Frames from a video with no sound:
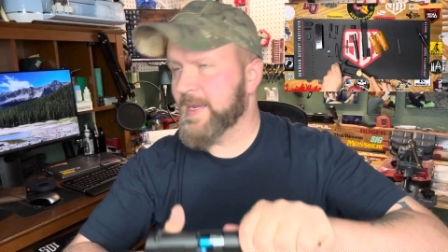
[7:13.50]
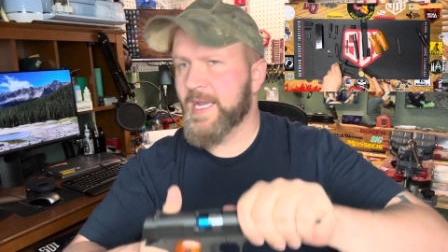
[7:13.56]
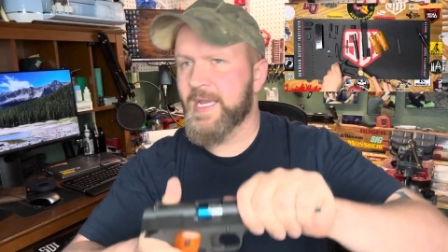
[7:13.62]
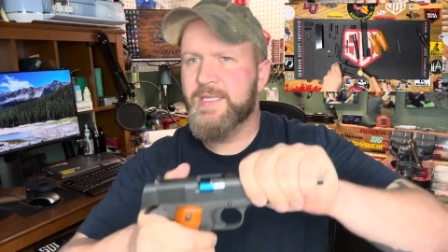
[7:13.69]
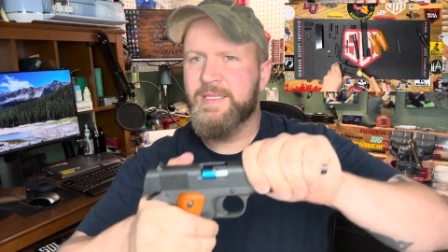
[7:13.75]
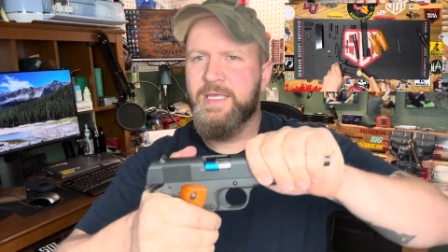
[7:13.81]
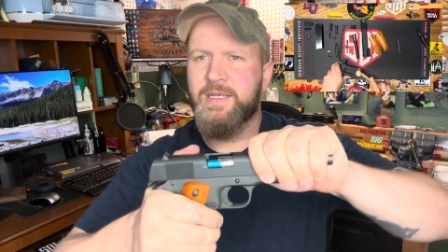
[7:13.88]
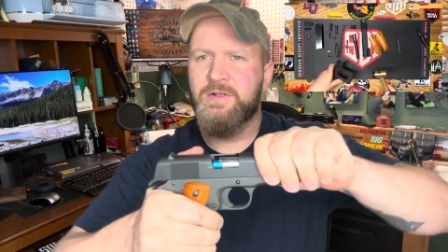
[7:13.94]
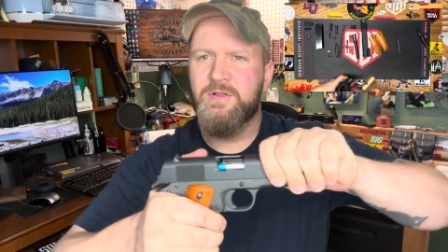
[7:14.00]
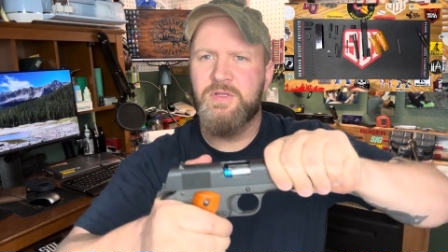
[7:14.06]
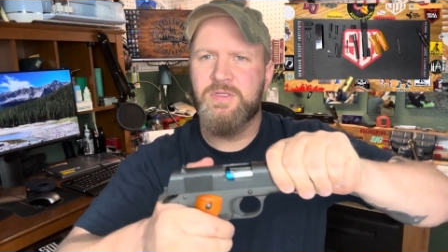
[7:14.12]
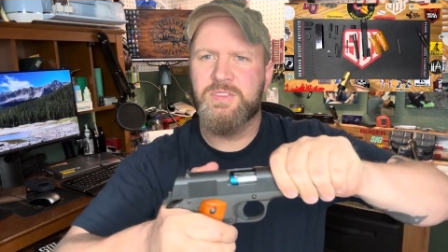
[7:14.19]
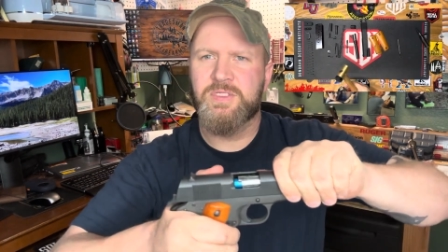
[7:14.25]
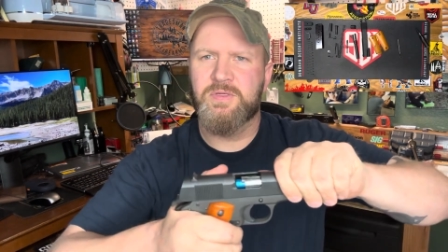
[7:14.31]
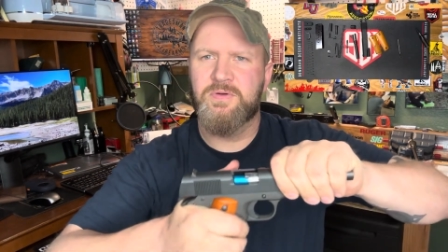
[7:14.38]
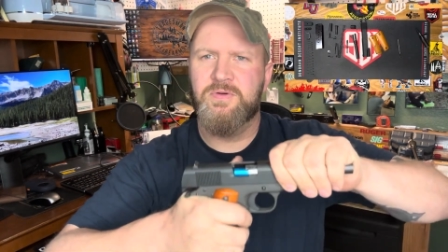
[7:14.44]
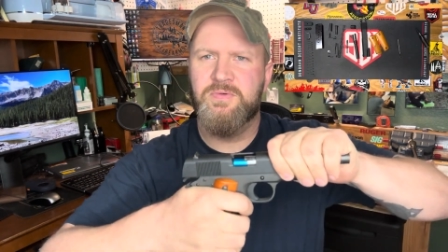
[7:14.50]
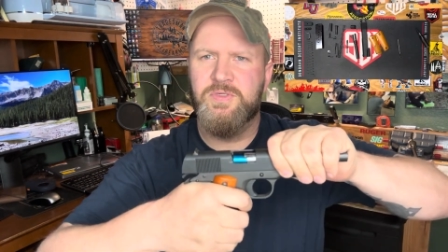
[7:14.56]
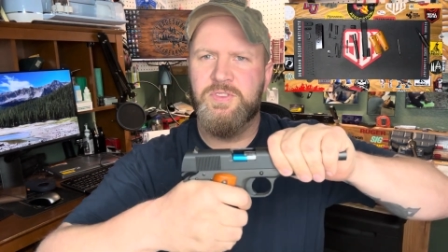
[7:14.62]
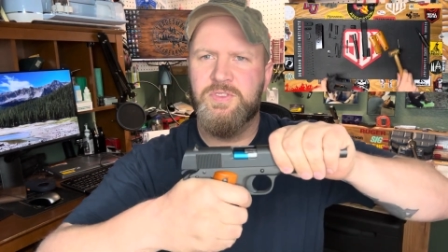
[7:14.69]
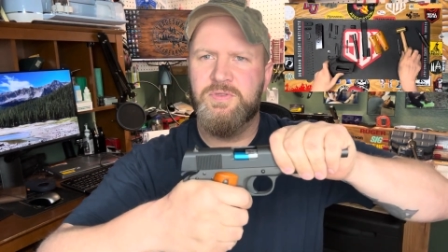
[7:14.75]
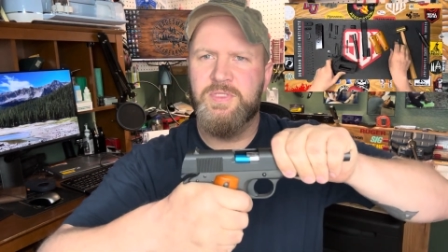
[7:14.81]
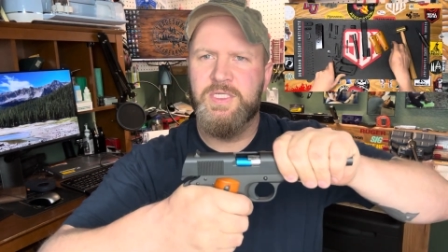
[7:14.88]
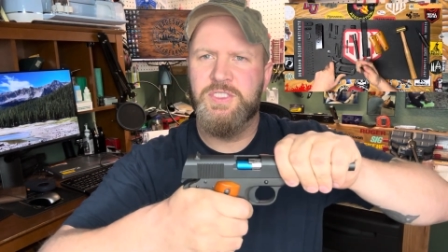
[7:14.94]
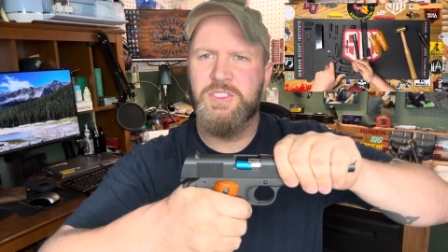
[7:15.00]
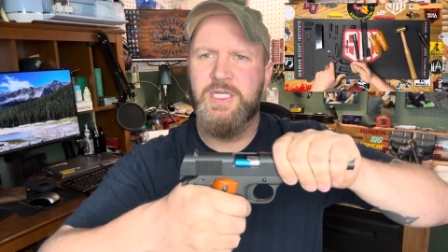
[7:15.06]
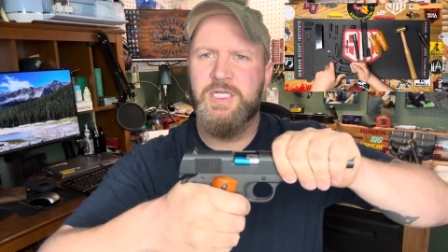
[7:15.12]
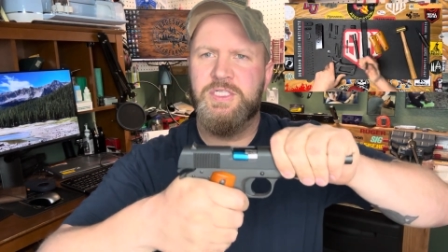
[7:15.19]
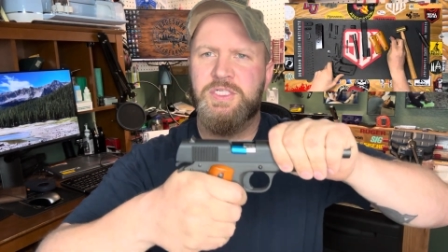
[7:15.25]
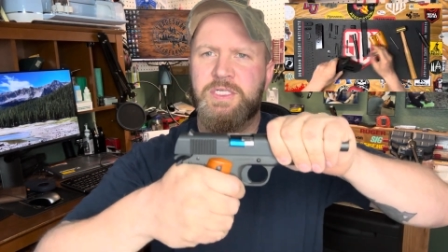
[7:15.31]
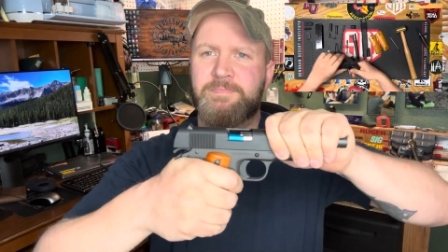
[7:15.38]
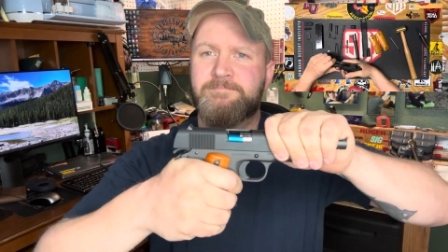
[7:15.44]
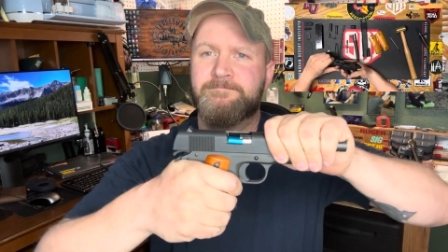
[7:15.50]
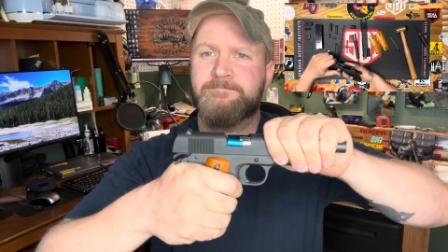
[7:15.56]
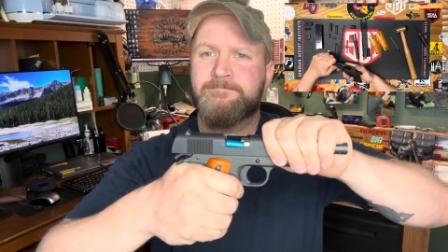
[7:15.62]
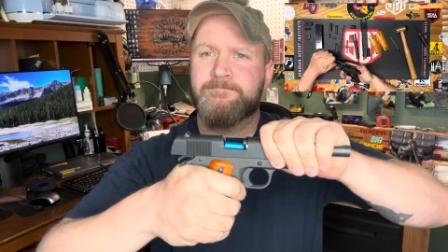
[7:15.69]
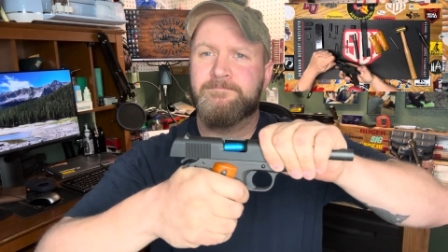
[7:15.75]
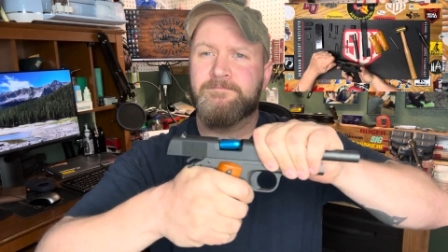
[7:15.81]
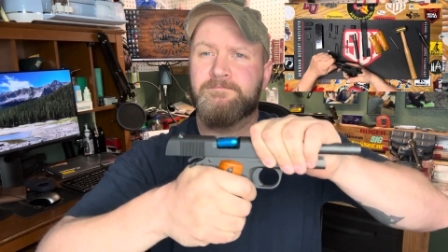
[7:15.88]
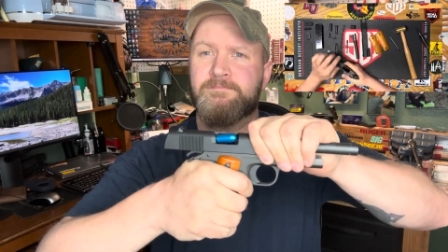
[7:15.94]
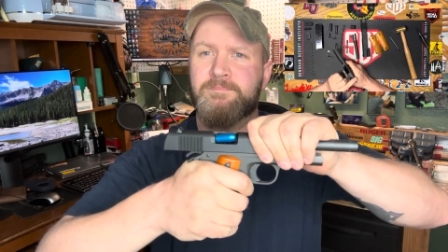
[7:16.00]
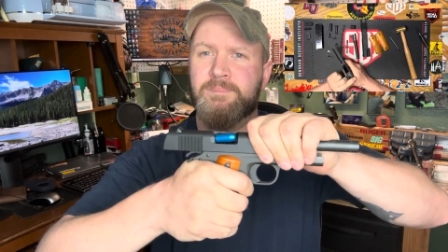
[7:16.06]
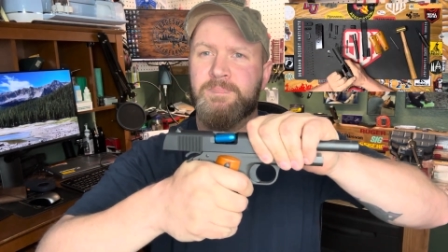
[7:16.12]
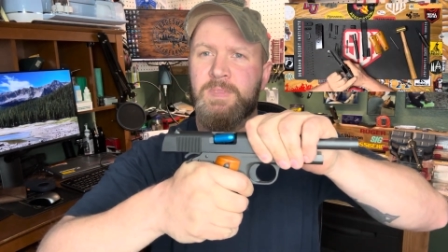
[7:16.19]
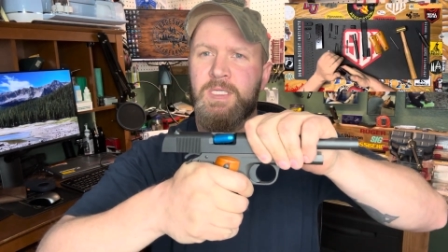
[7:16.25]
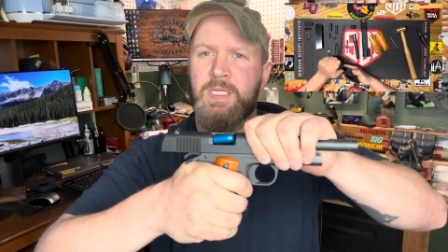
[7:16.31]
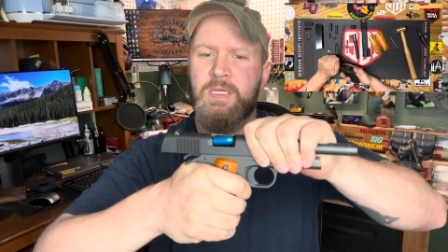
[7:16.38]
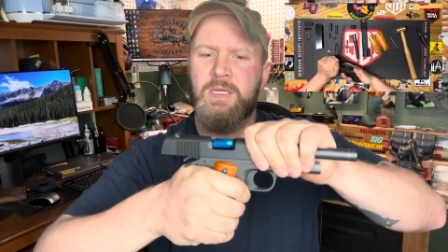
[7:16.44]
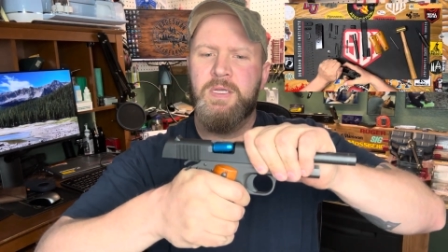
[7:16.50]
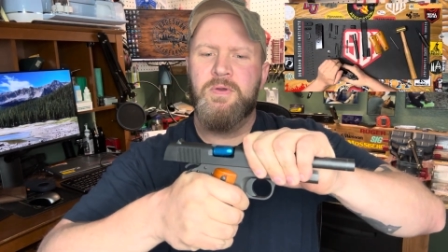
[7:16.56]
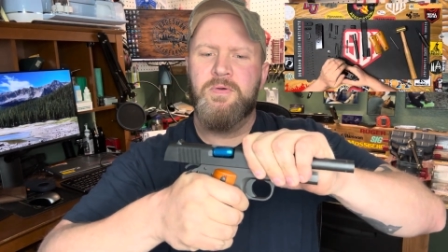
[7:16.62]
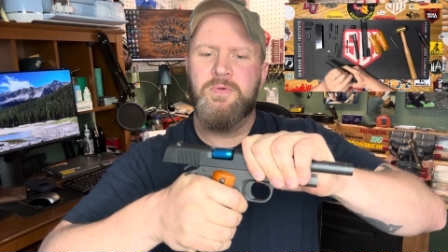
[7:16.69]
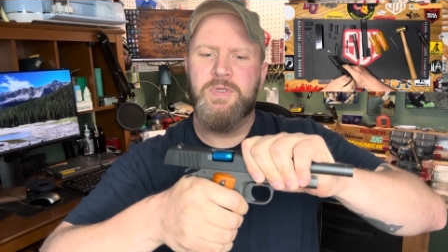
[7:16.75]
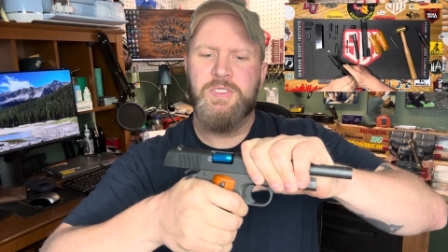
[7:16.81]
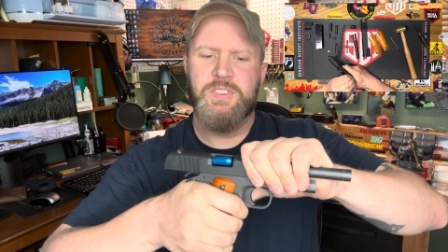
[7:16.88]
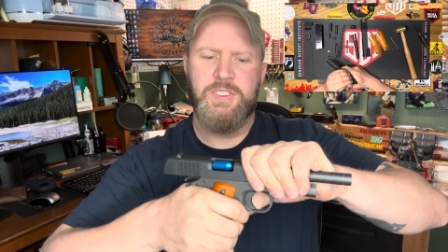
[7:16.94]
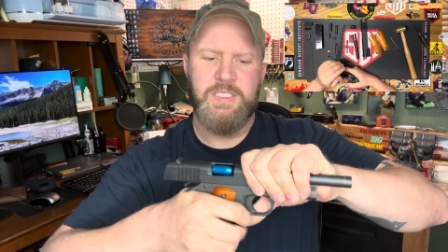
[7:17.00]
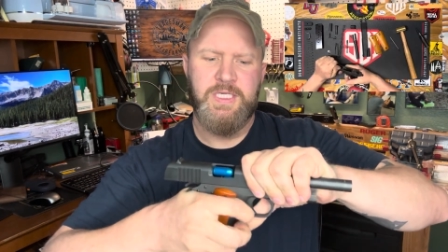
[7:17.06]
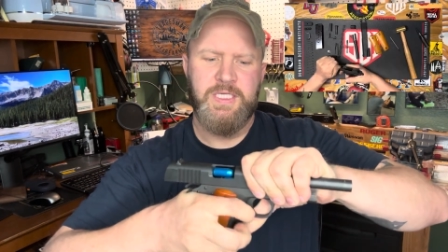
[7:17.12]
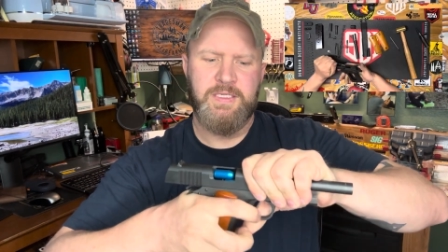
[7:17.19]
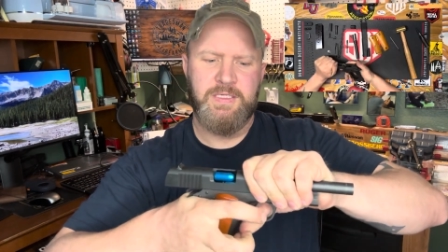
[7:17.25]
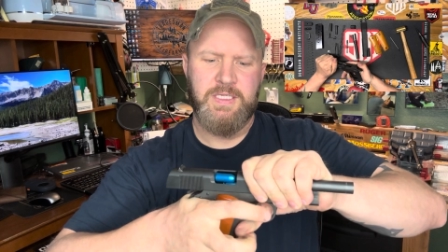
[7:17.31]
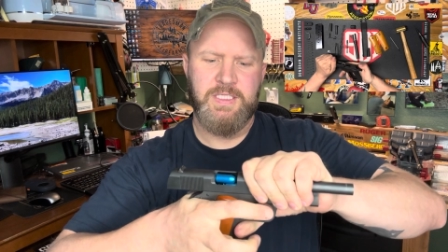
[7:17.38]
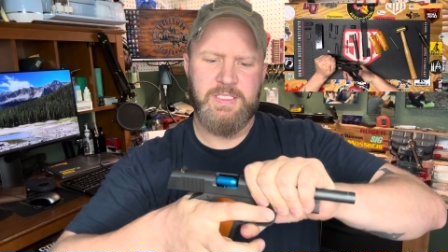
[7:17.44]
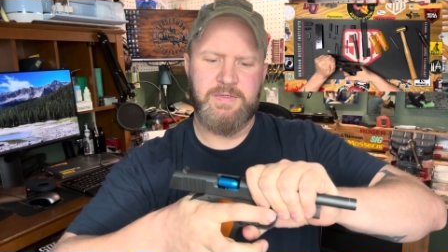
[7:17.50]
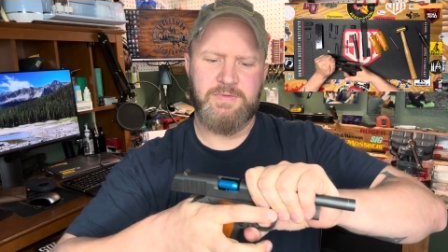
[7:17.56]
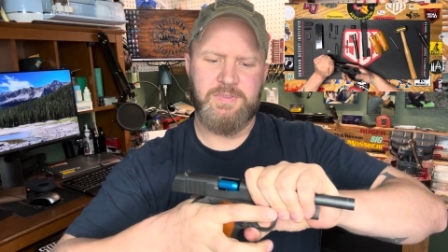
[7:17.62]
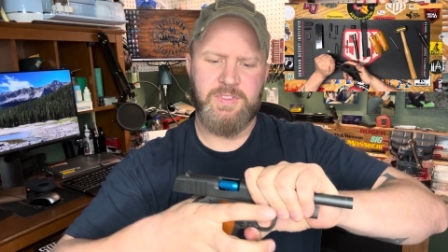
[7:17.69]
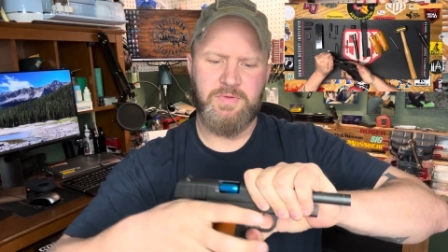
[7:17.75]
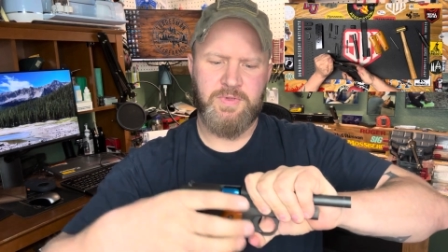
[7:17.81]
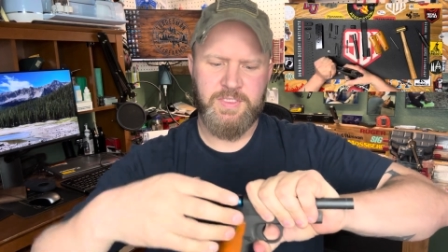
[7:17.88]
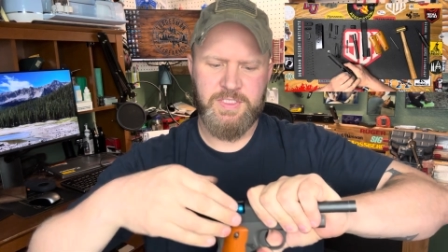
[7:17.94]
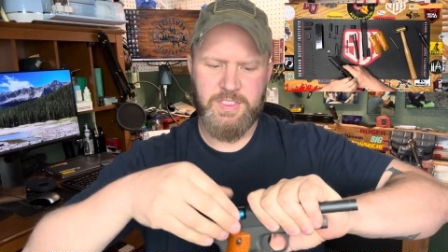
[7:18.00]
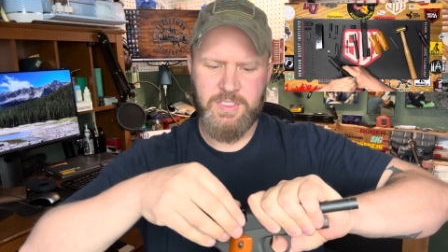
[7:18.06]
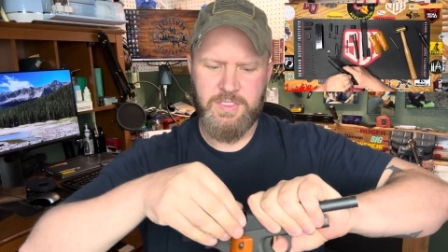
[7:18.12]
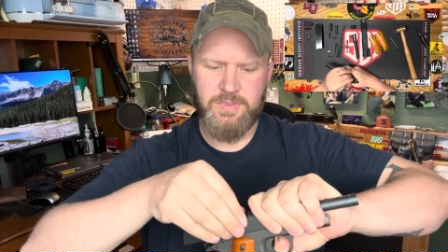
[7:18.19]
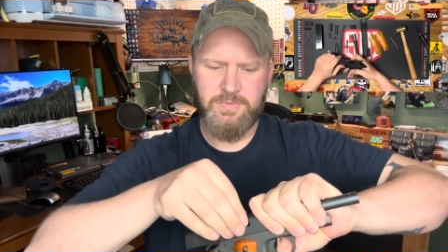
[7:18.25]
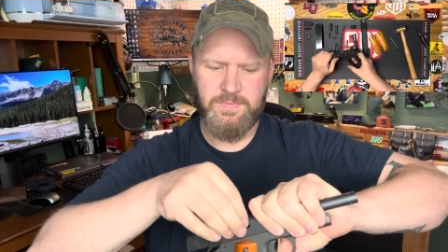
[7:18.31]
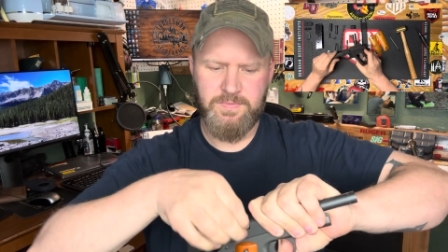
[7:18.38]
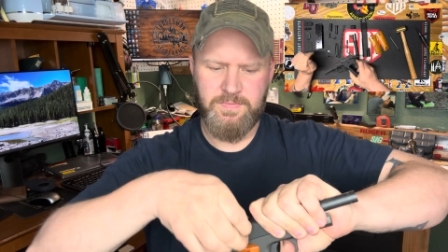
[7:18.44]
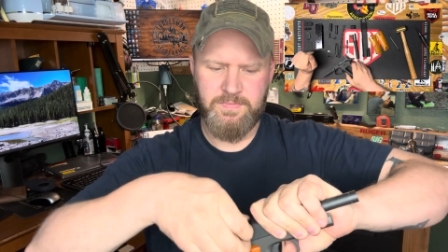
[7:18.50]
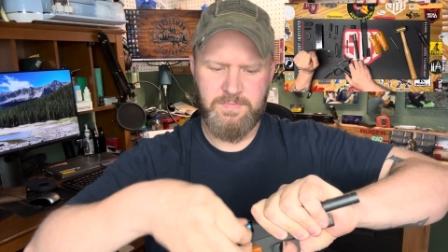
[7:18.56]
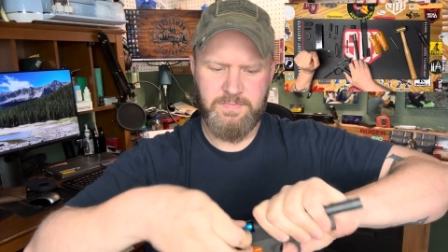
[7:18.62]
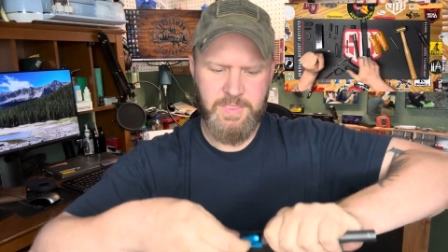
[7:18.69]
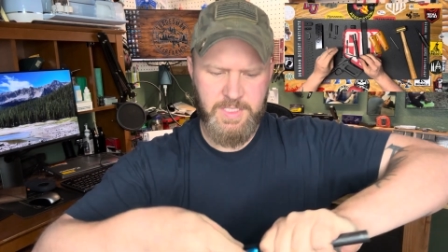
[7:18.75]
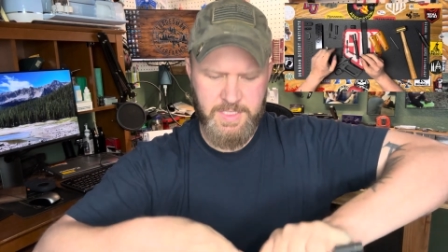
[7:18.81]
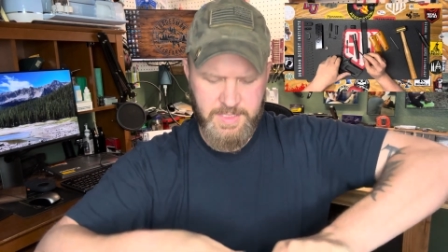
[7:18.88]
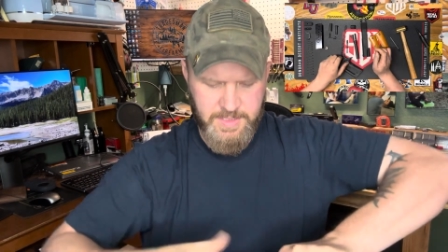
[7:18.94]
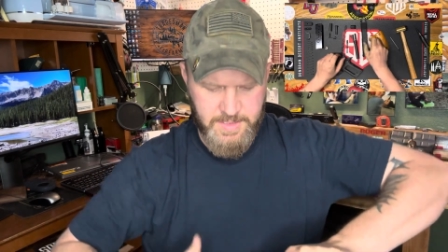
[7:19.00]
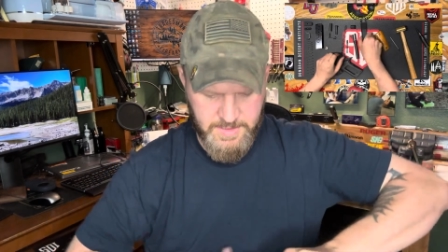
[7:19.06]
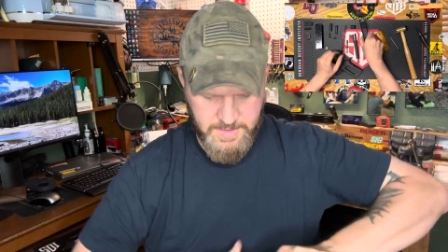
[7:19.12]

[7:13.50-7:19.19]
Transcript: back, that'll also do the ejection, which it didn't because I was going slow, but.